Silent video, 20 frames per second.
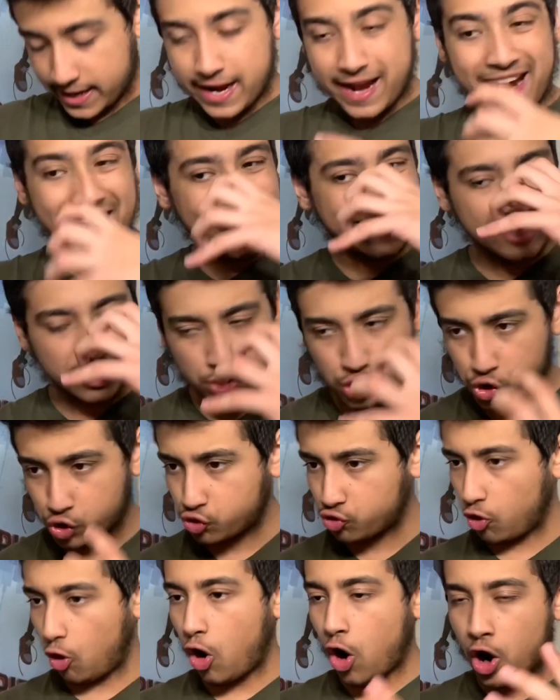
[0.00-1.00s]
It's a
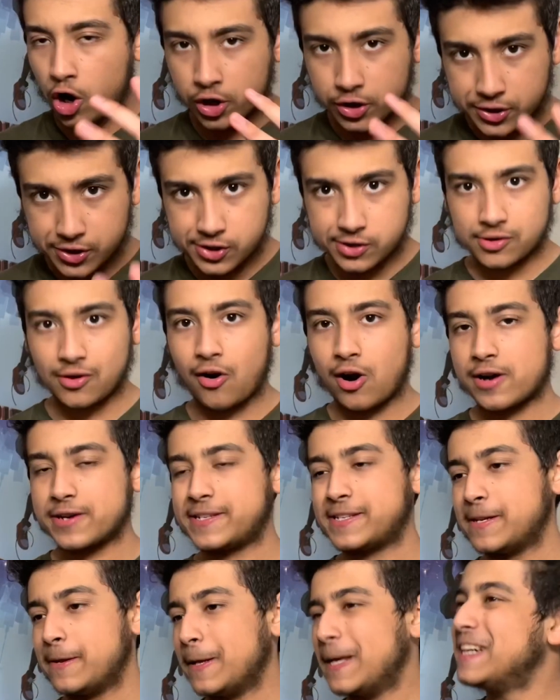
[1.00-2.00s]
strong start.